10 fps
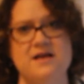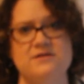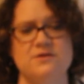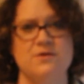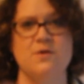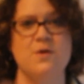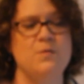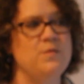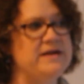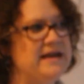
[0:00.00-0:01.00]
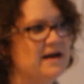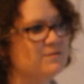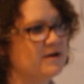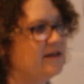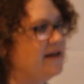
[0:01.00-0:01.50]
So we can't
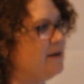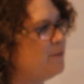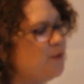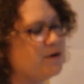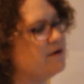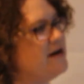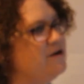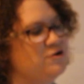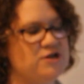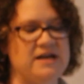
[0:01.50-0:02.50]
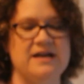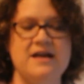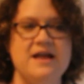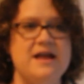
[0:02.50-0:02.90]
really put our energy